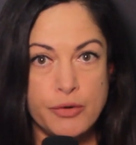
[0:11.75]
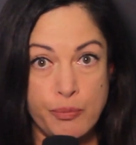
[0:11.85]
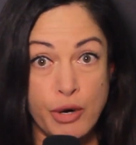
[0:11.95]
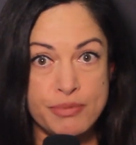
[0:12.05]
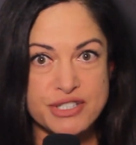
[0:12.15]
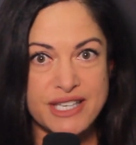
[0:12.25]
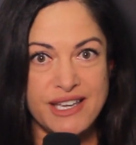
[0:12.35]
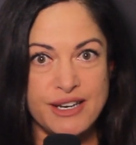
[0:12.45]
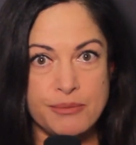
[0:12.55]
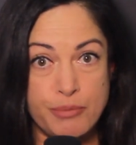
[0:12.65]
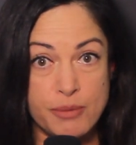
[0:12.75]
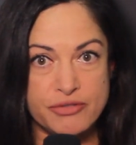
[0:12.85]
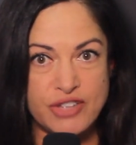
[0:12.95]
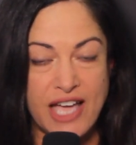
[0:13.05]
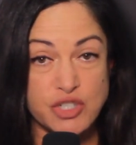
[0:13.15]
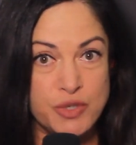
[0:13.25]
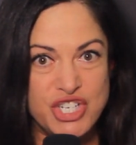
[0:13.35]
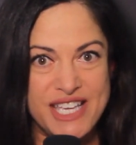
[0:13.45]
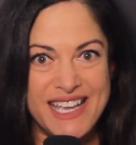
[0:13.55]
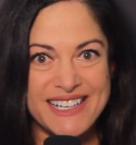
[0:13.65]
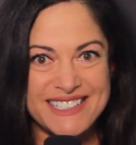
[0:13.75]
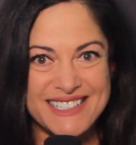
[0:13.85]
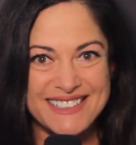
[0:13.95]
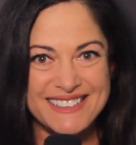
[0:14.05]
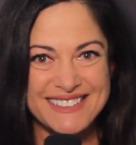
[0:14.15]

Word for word: with purple skin and purple flesh, would you eat it?